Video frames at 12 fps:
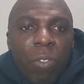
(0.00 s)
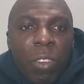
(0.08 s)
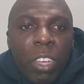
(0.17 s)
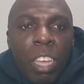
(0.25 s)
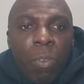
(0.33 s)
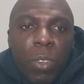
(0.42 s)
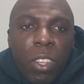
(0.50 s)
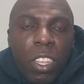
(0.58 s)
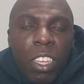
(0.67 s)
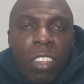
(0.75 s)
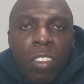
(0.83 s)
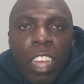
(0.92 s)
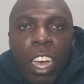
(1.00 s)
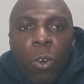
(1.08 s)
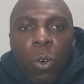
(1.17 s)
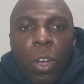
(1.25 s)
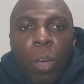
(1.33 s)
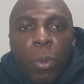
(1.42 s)
keeps his
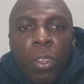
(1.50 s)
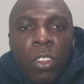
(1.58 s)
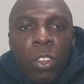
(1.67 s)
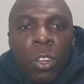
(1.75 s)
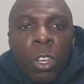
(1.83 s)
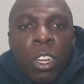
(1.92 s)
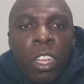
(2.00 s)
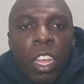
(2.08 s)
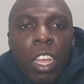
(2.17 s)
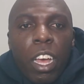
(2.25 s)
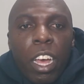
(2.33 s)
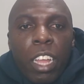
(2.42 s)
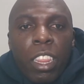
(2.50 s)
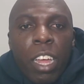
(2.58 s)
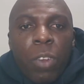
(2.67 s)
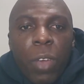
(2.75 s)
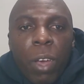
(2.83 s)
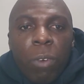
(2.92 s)
hooker position. And
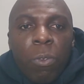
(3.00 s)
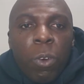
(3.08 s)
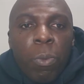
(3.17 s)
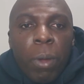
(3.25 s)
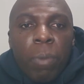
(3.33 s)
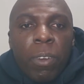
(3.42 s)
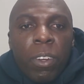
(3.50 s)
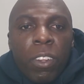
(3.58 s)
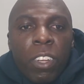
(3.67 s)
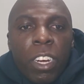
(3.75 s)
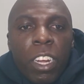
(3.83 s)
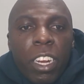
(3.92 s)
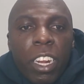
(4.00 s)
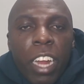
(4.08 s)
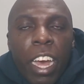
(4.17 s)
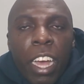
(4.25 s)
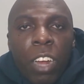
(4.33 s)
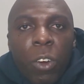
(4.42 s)
then we have Ruben van Heerden and
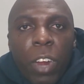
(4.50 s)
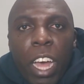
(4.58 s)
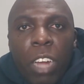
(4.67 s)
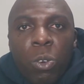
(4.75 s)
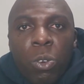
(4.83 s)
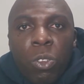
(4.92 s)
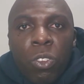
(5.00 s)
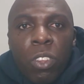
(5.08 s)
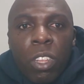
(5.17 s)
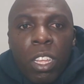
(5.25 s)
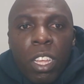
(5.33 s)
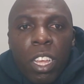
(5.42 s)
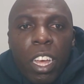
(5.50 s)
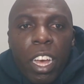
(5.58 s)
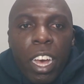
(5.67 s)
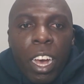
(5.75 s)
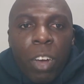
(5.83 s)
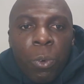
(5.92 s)
Hiron Andrews,
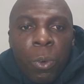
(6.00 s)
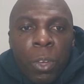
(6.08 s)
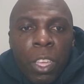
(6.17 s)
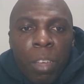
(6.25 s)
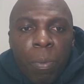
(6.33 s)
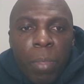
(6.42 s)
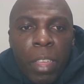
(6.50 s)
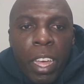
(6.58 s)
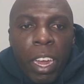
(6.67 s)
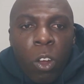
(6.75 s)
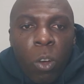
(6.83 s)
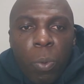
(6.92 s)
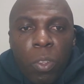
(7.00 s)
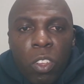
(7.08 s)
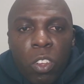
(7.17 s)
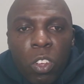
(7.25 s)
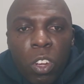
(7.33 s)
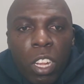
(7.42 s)
who keep their lock
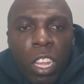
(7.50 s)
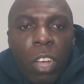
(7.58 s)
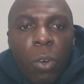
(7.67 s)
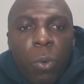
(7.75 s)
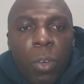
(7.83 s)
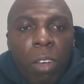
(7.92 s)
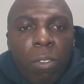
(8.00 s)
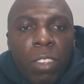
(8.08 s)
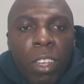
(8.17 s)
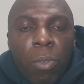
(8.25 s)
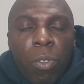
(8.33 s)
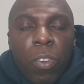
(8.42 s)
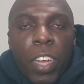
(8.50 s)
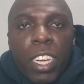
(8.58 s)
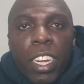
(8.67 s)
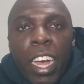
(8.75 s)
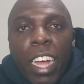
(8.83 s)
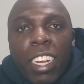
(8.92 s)
position. We have James
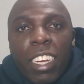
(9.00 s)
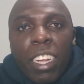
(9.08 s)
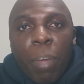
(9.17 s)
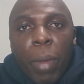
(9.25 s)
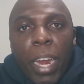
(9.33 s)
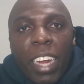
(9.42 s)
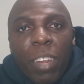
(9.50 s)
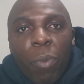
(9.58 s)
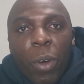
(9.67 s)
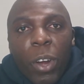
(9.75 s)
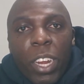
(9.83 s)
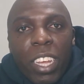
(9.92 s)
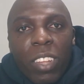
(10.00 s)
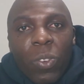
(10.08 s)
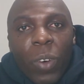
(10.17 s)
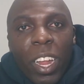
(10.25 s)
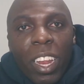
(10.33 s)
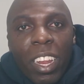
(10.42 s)
Fenter, Tembalani Boli as
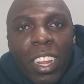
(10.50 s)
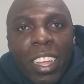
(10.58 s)
well,